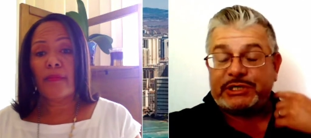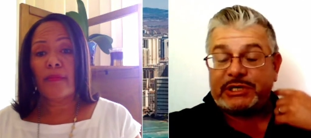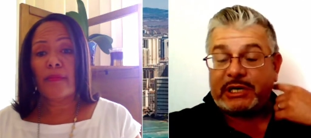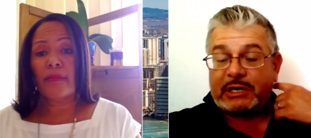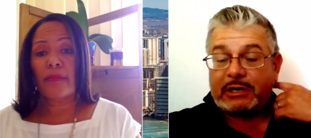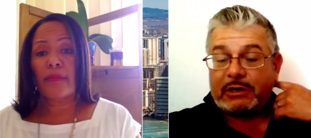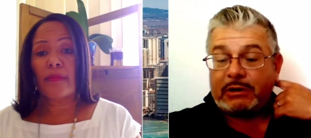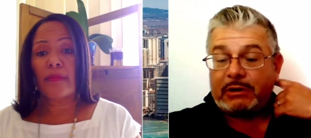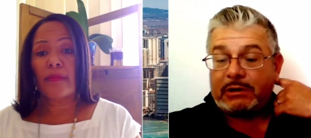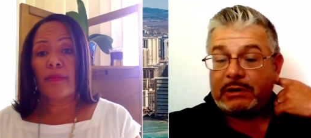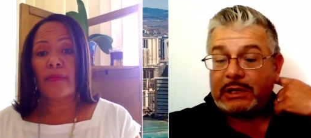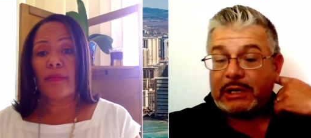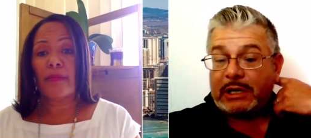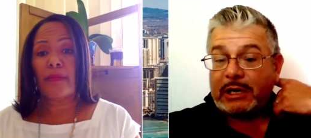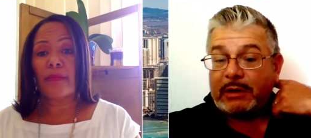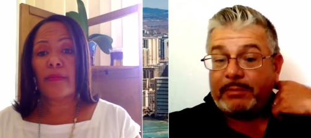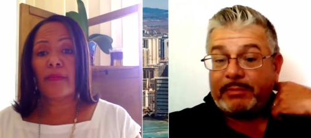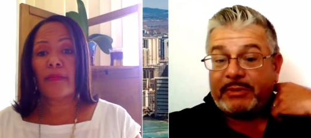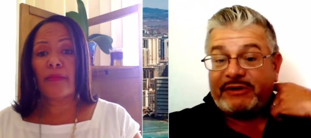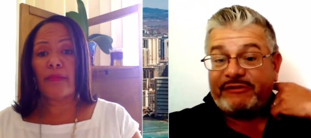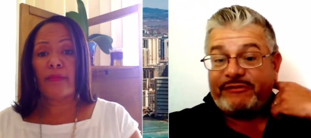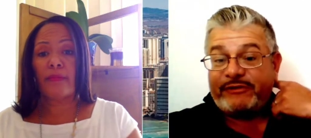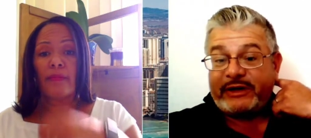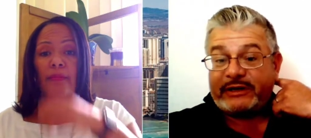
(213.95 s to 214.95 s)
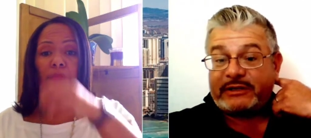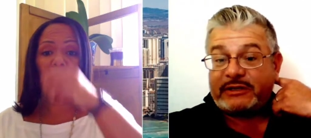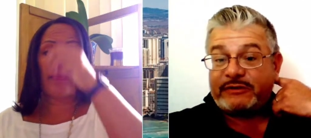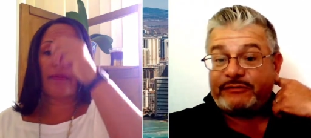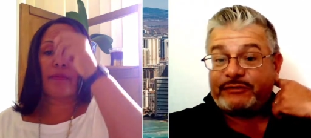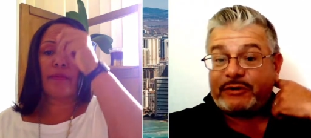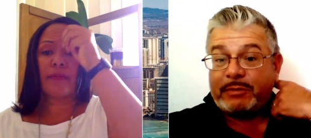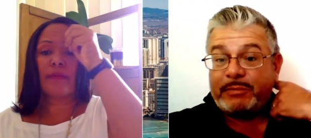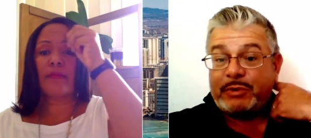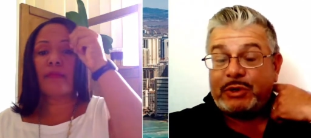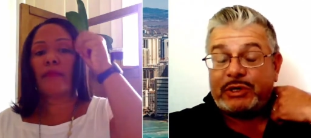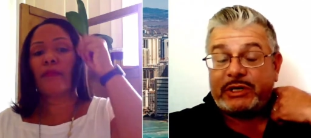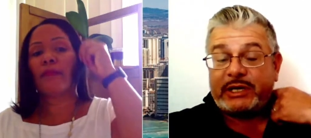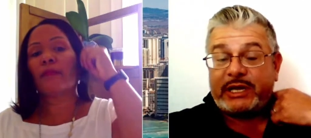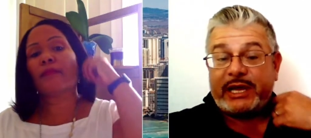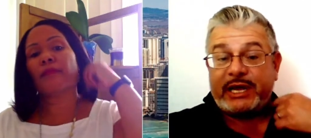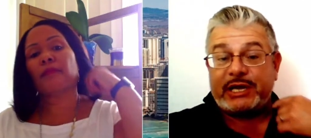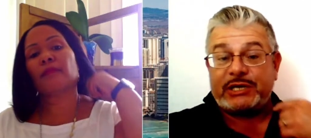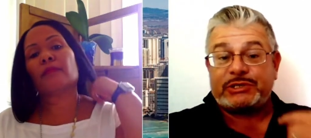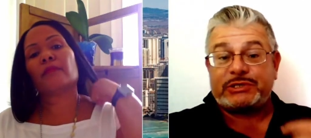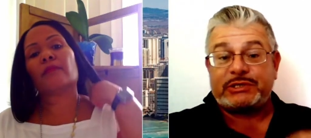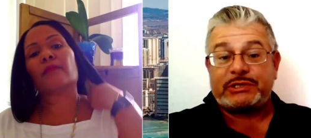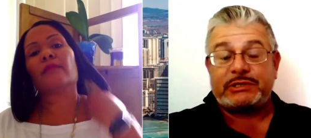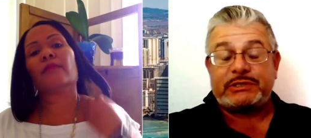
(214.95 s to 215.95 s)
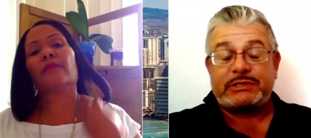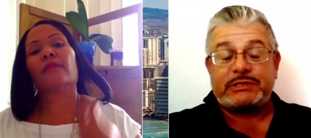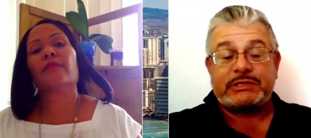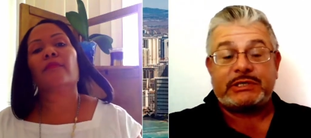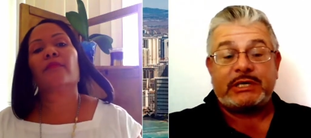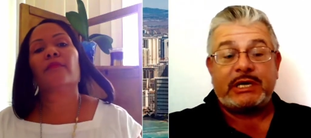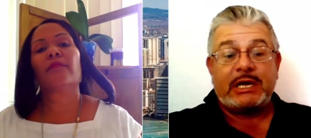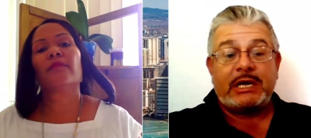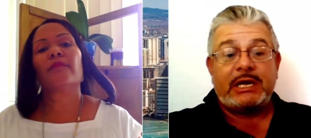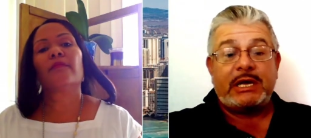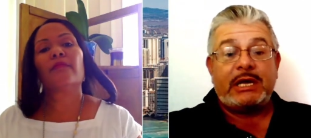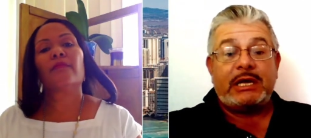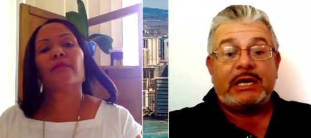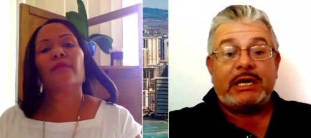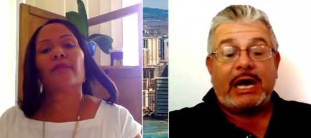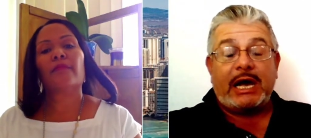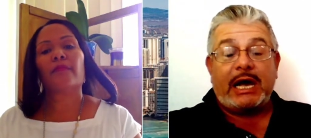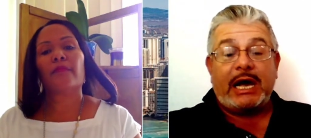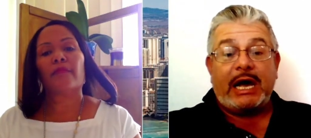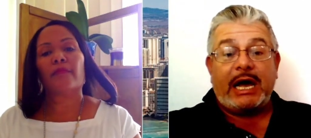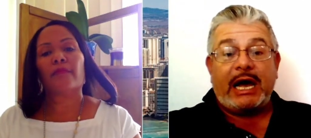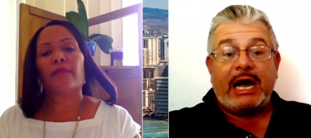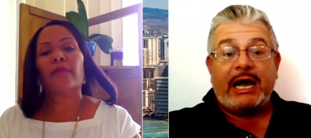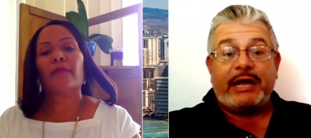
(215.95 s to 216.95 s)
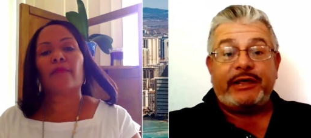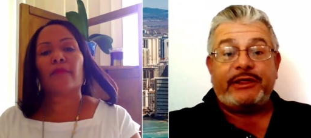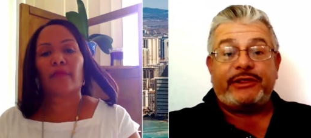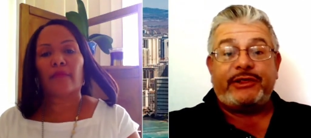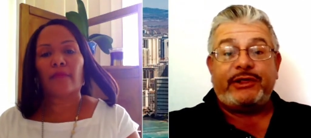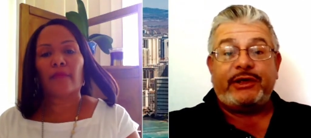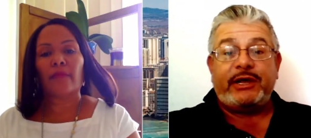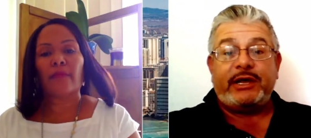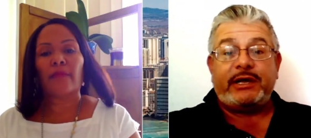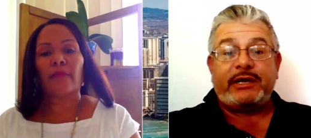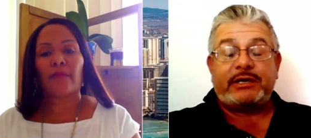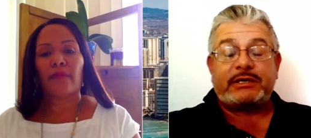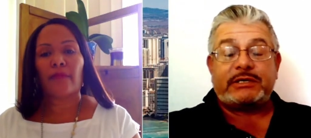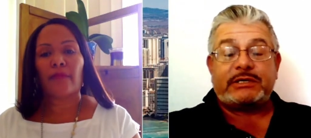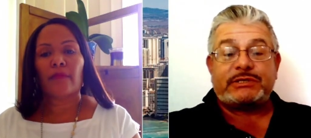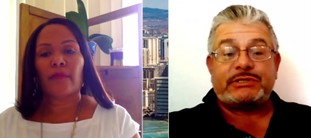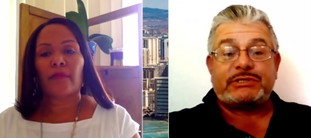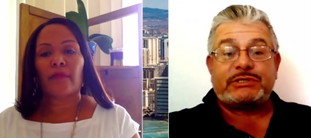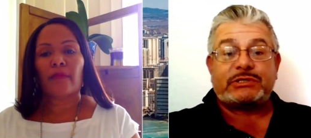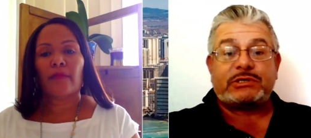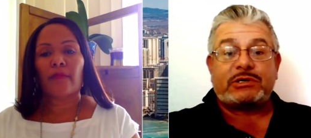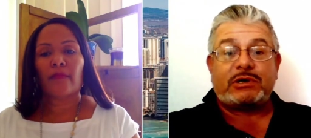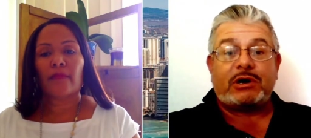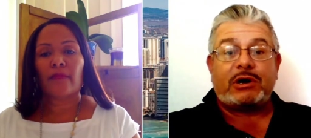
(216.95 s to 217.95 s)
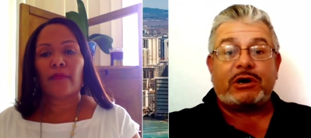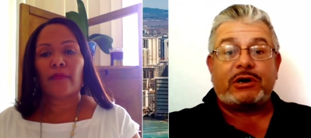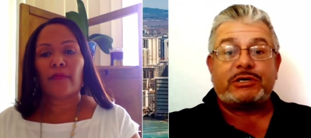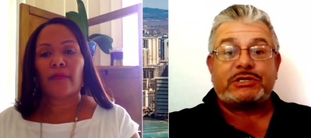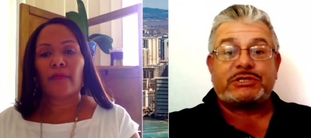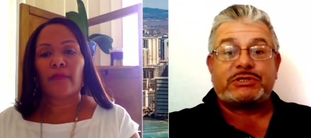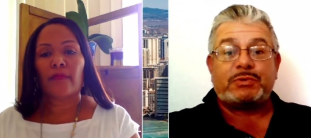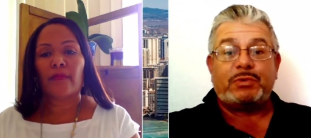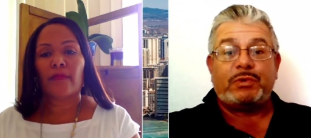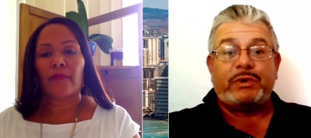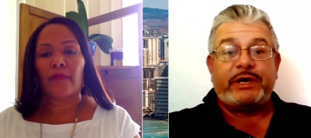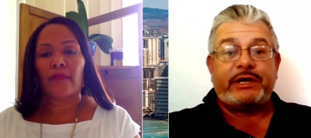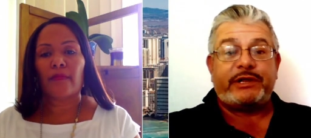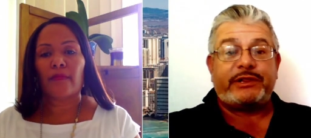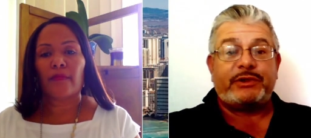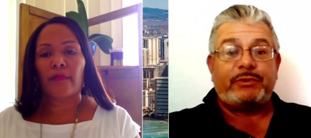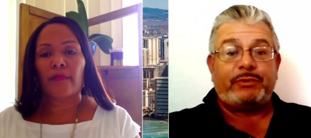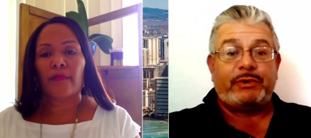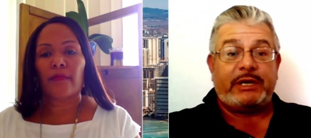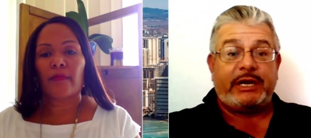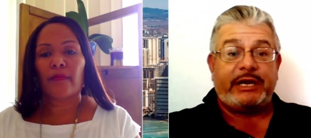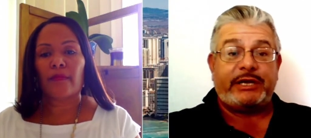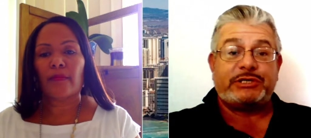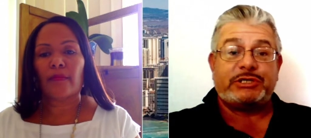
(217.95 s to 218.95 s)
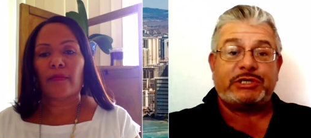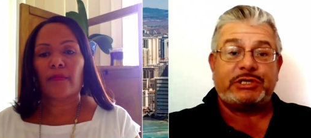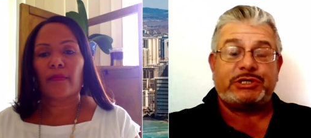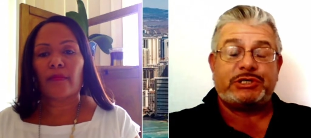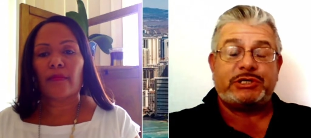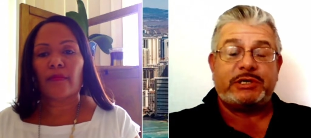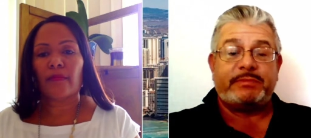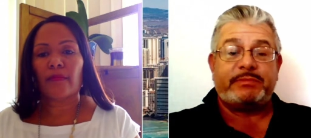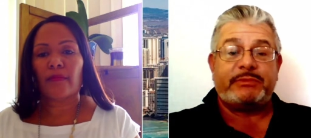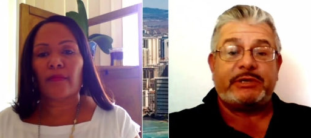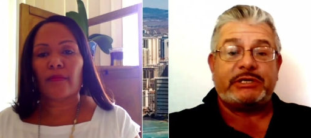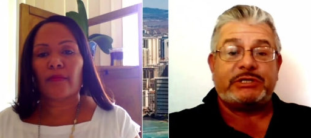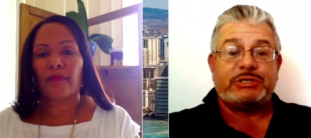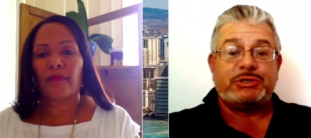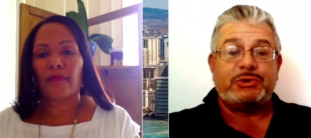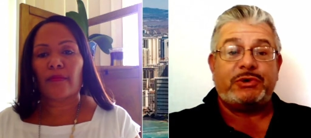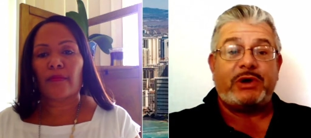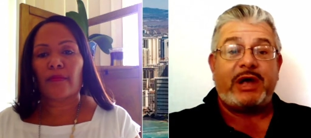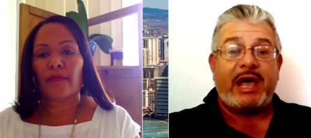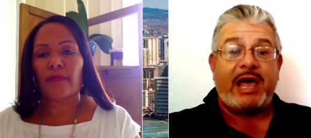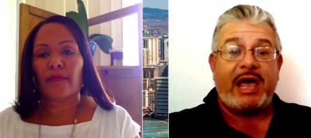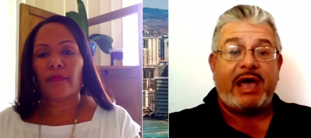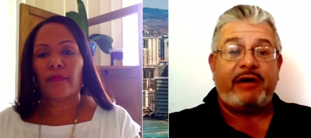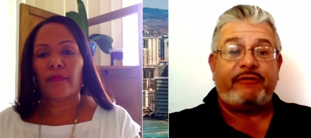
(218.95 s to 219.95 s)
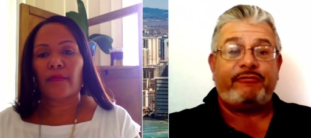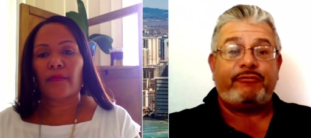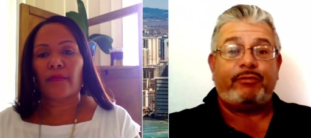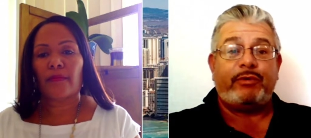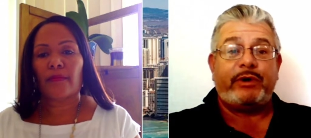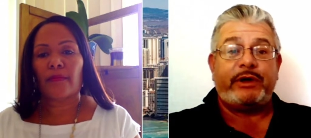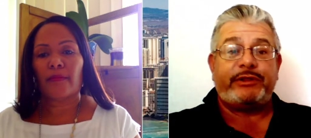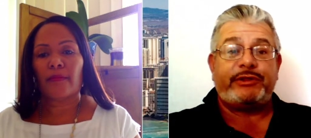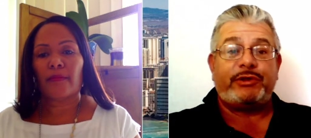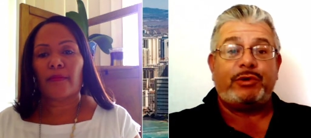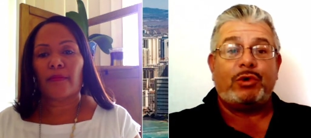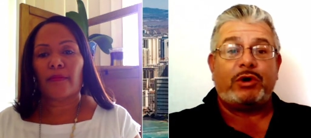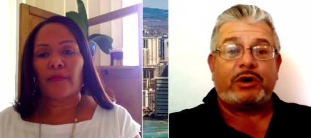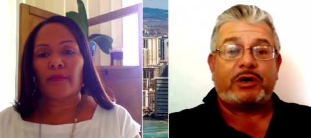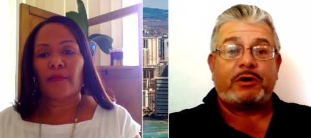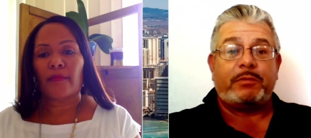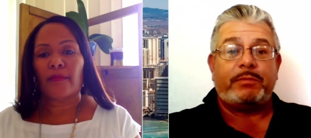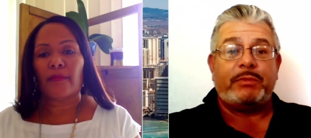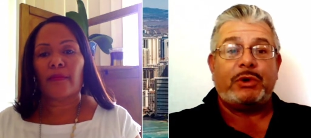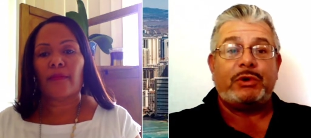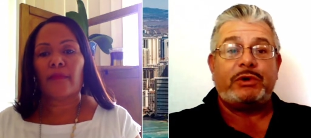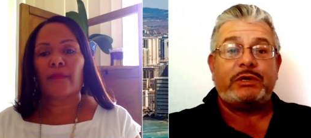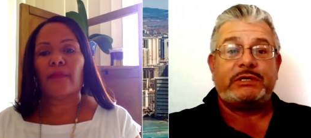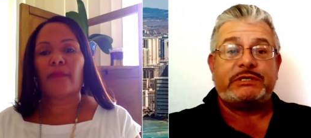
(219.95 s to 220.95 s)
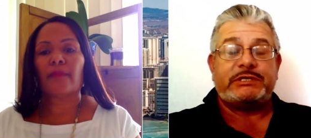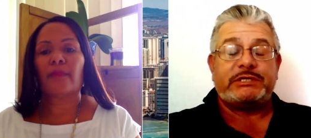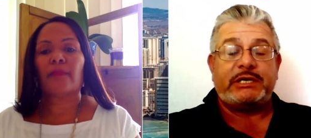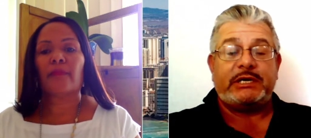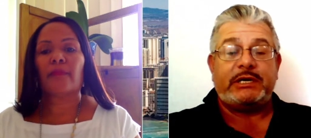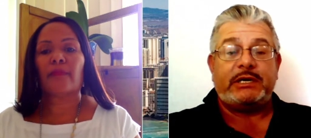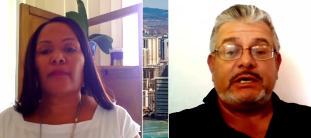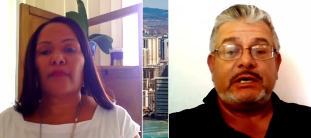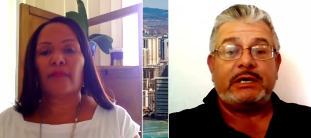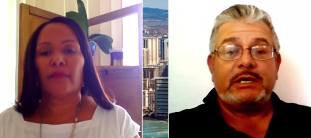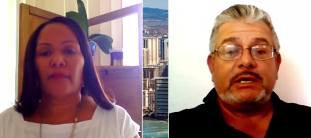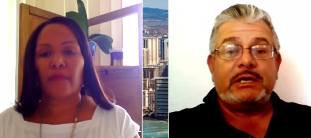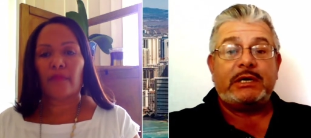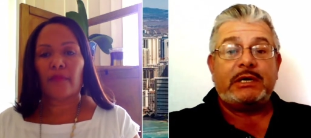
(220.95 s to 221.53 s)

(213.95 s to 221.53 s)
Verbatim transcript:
Speaker 1: Cheryl. Um, effective communications, uh, I think, starts with the relationship that you have with your community.